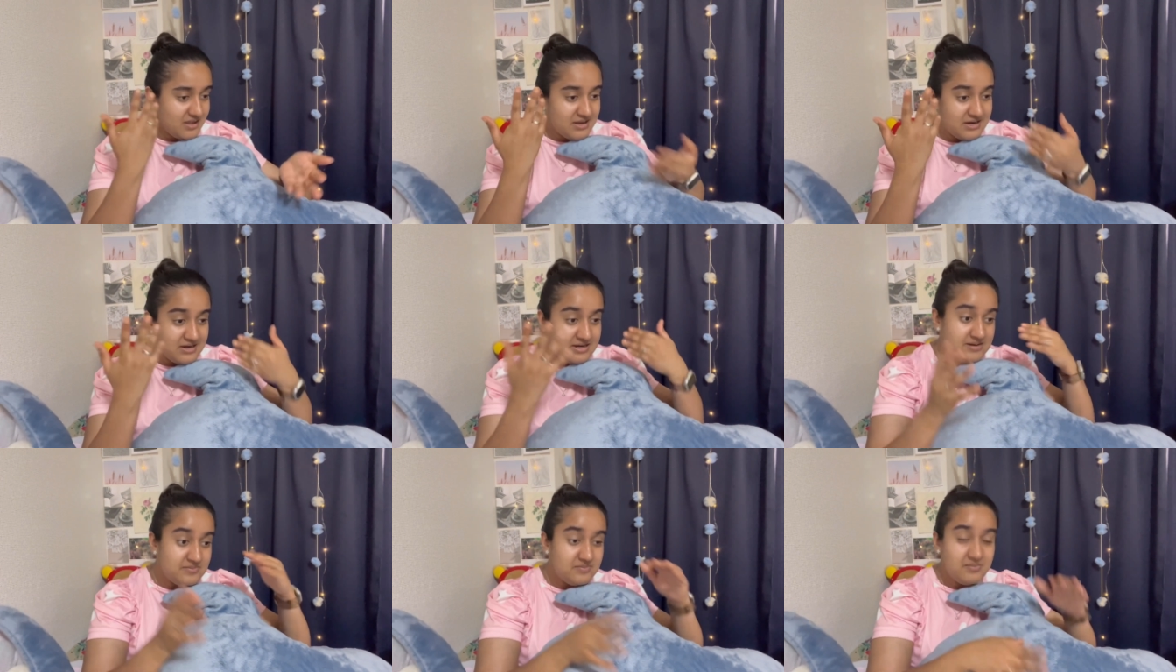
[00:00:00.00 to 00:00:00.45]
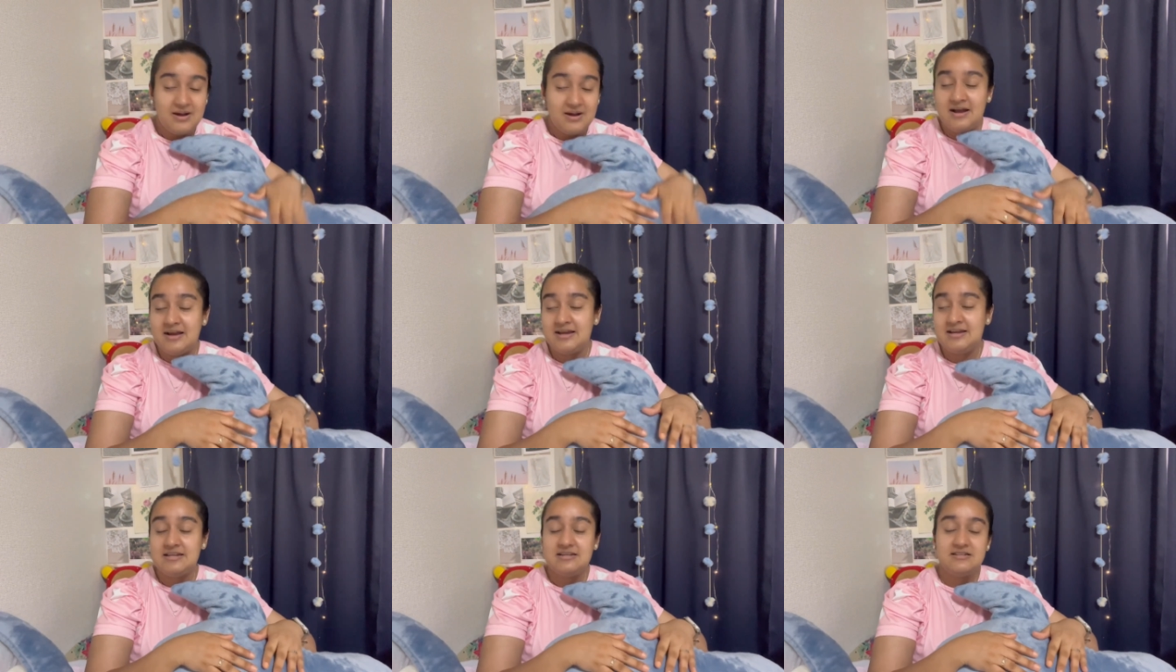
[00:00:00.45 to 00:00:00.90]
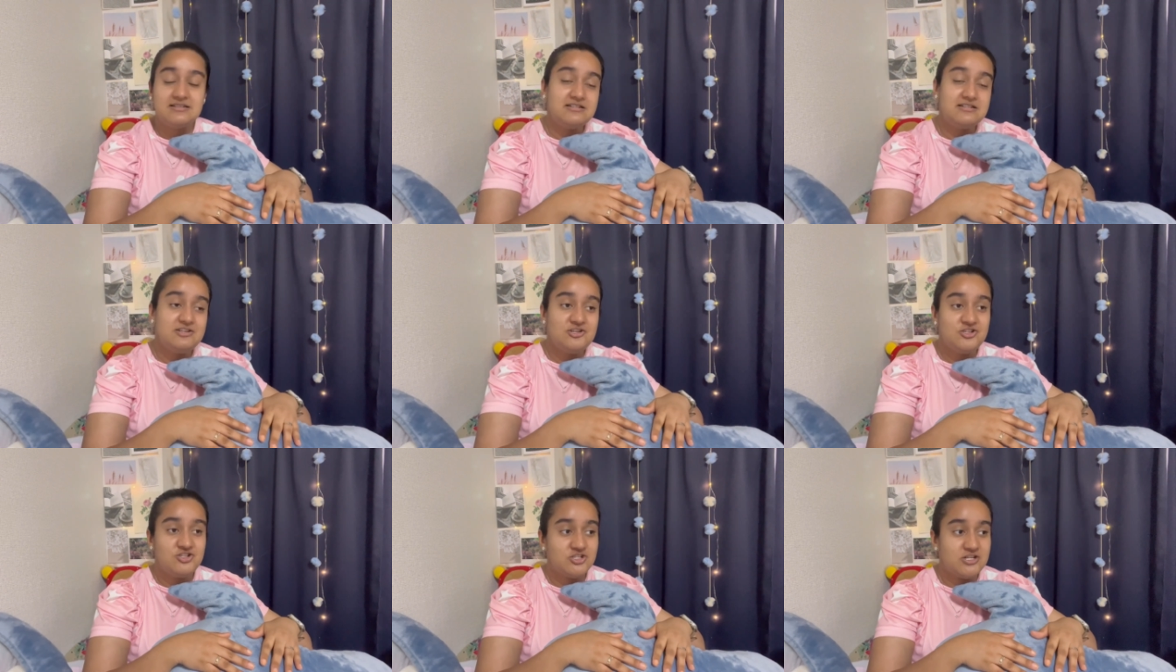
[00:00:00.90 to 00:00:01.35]
in my
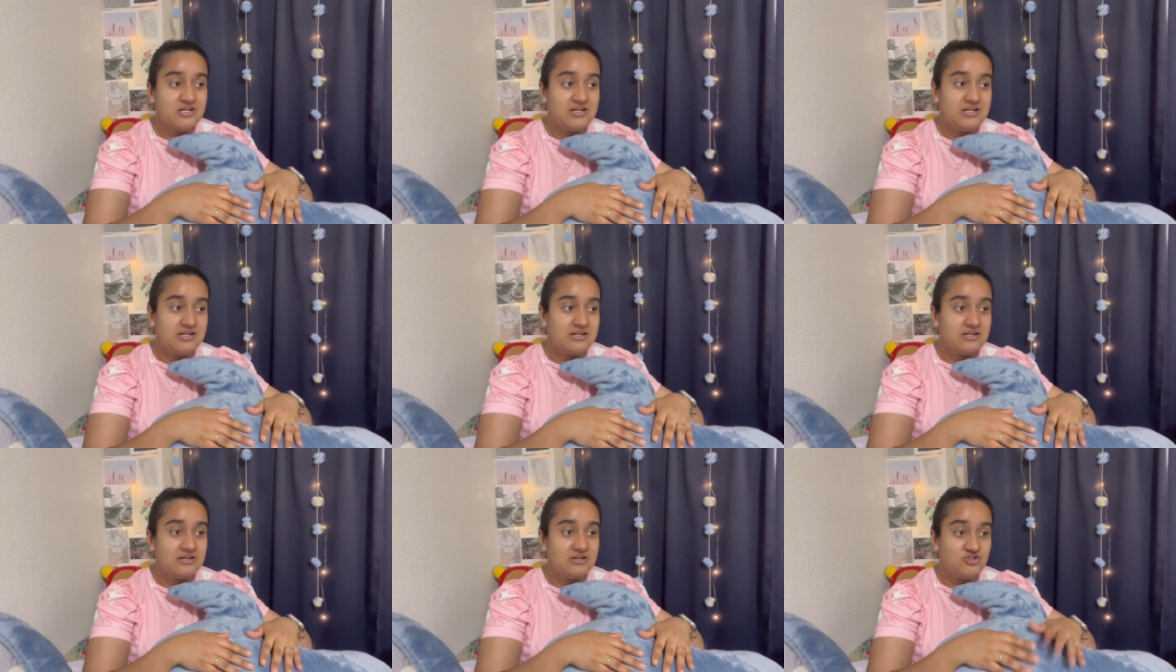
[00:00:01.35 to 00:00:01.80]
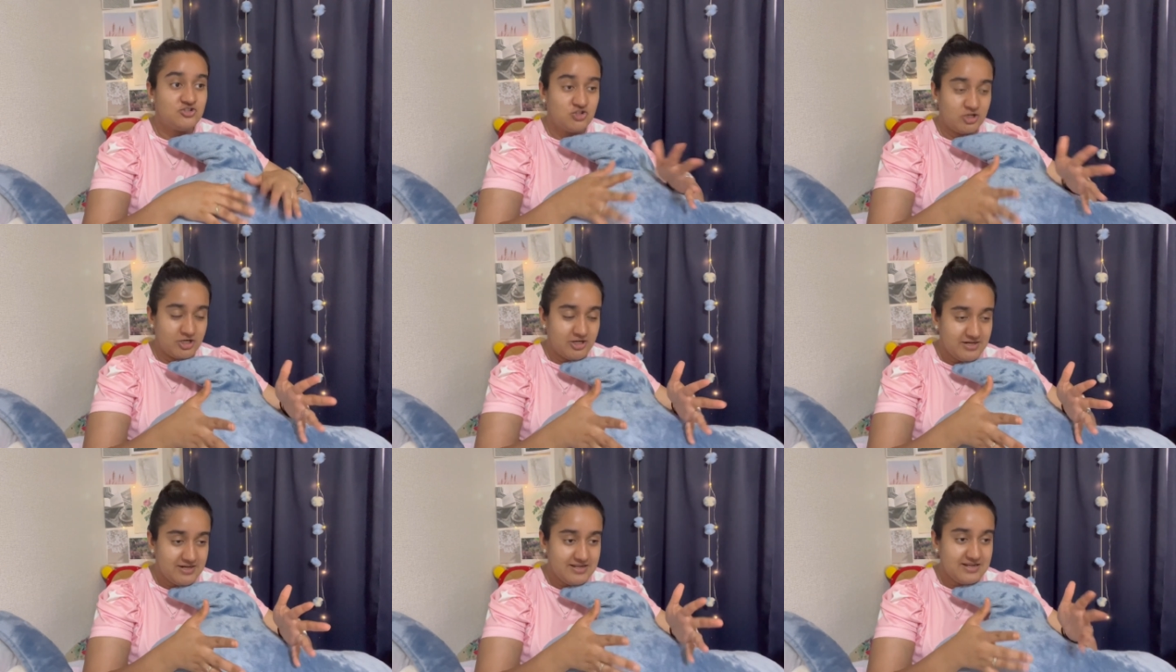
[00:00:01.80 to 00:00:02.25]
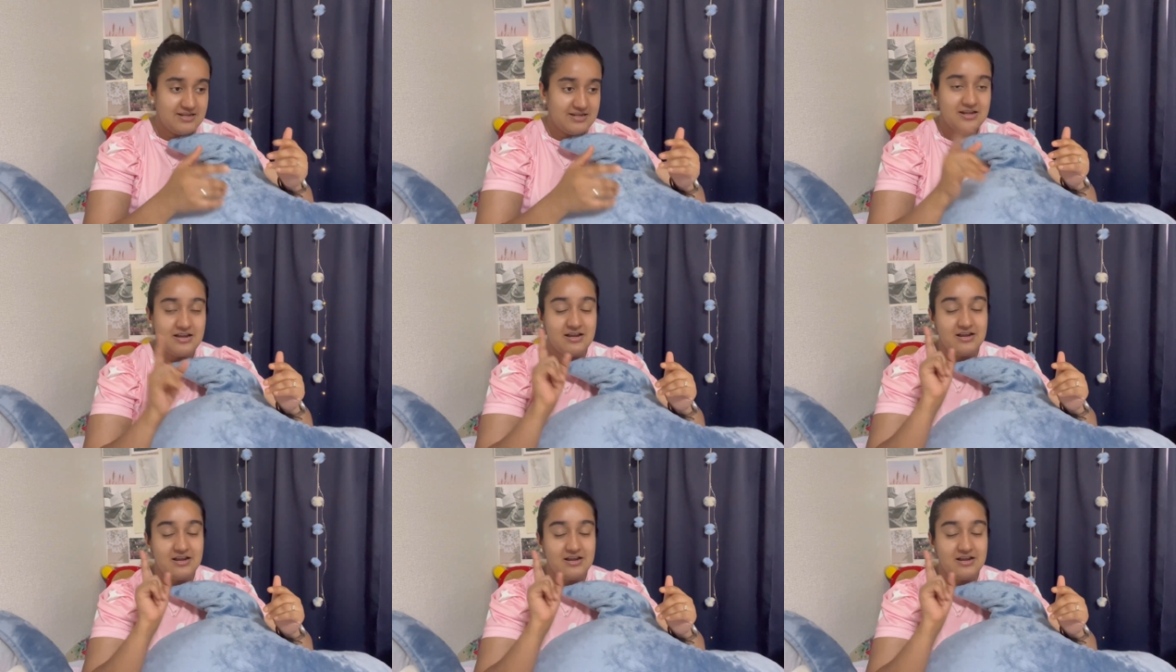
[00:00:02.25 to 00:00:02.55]
teaching journey,